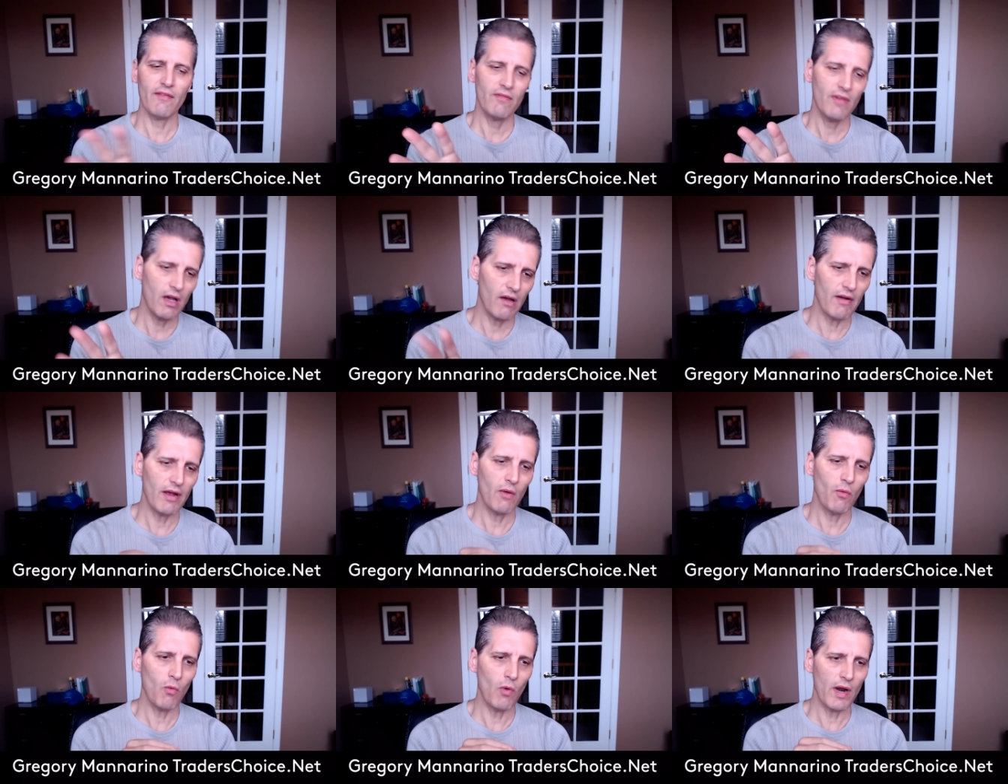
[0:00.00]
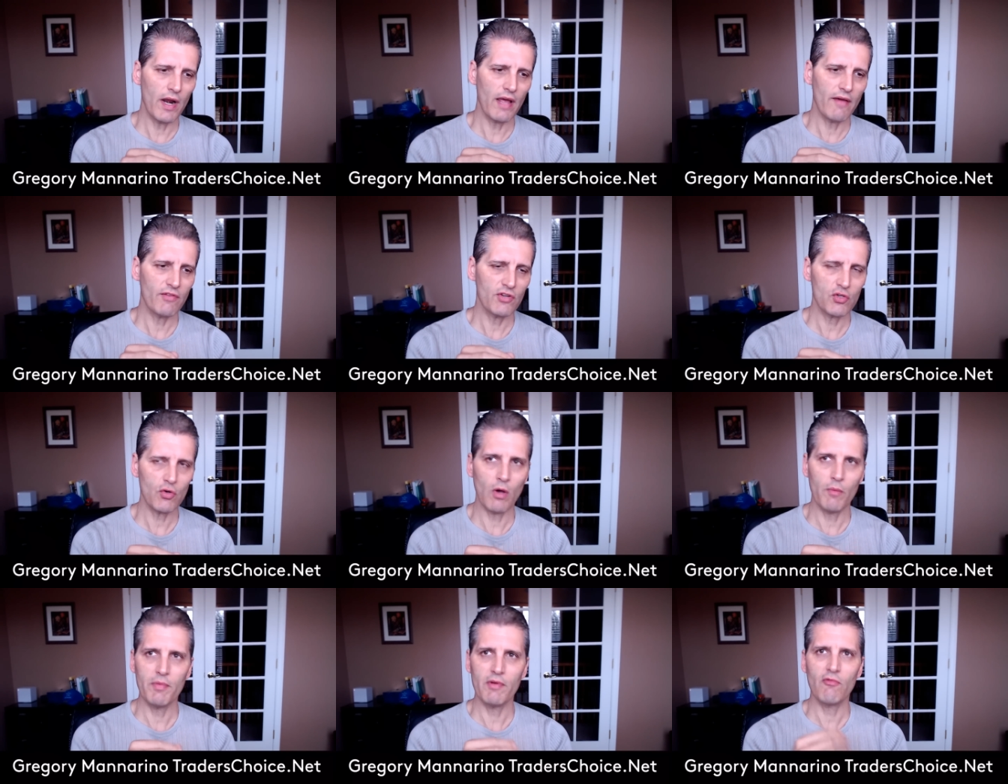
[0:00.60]
All right, whatever. So
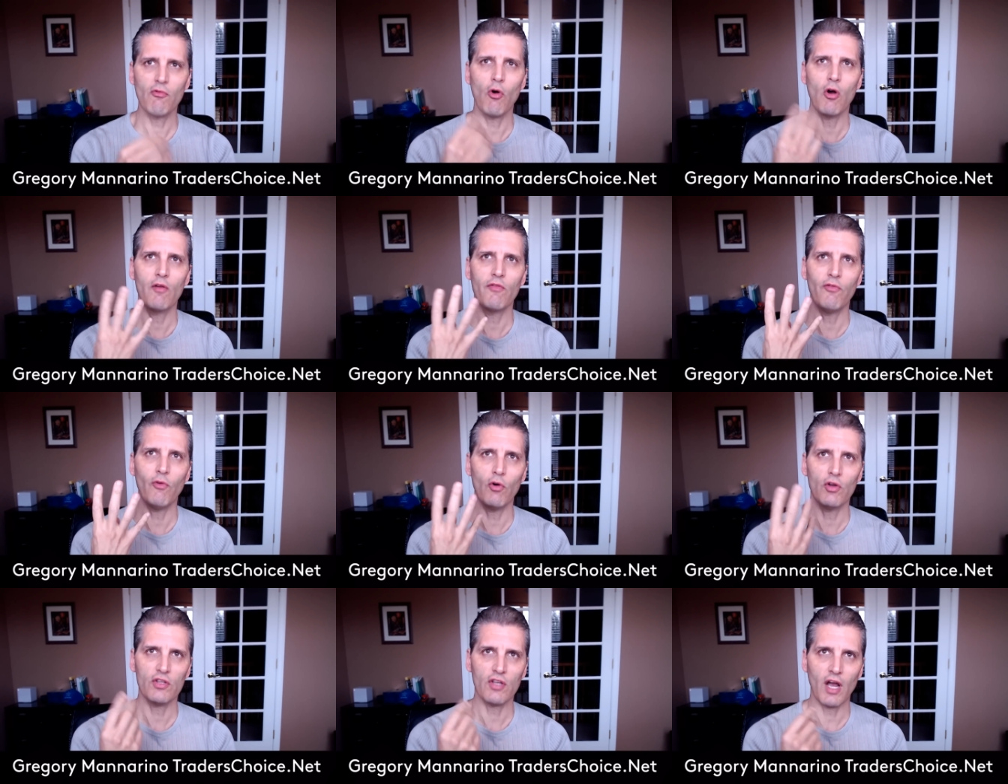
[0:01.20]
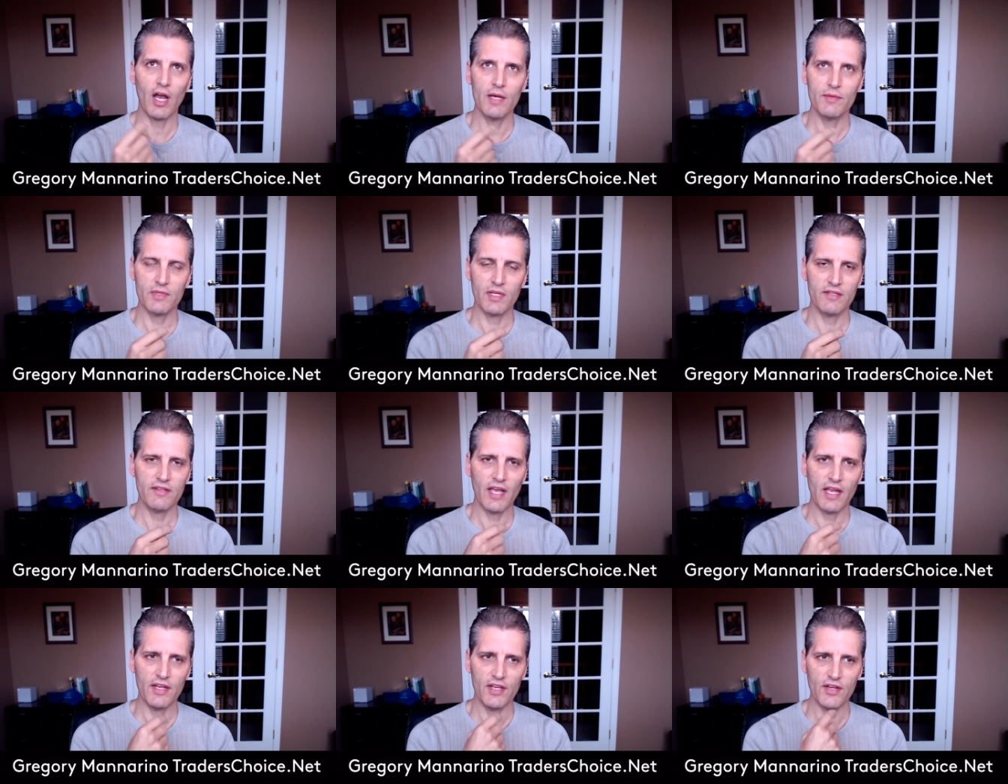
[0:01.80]
I'll be wrong four times in
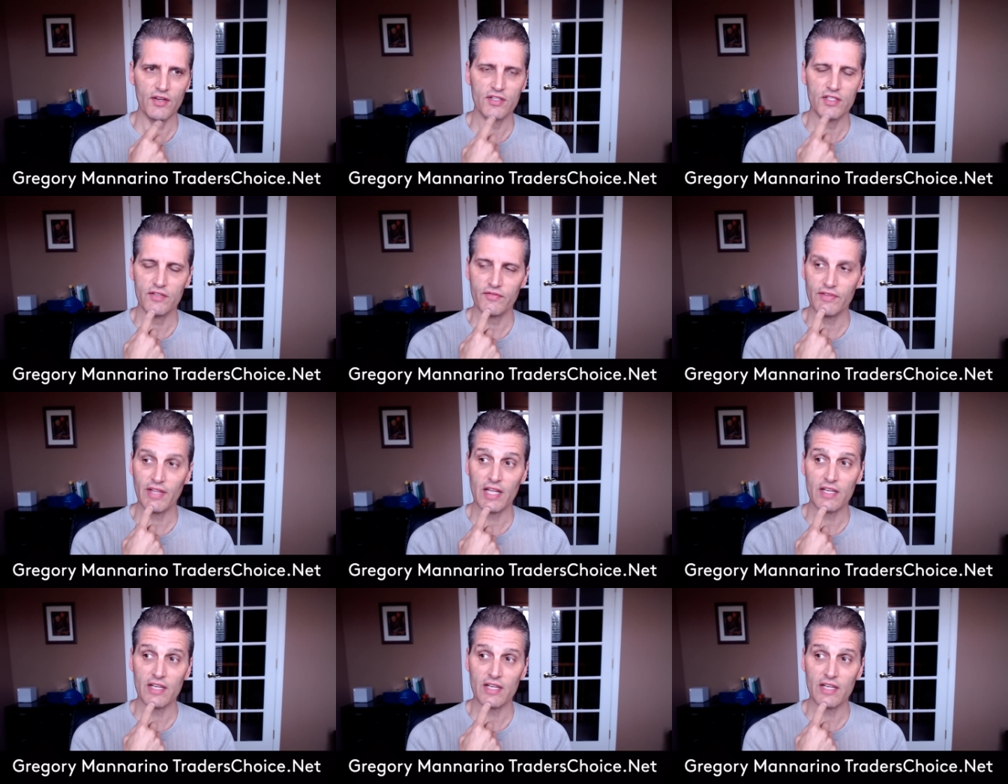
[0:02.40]
ten years if that's the